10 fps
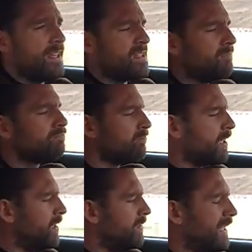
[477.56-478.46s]
is
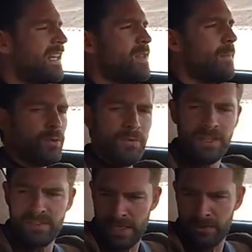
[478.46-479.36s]
they need to improve the
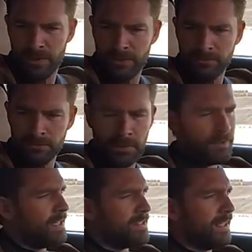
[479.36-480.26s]
interior on
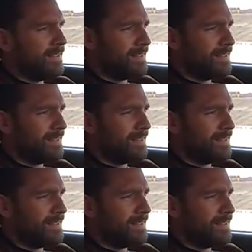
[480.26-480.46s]
these things.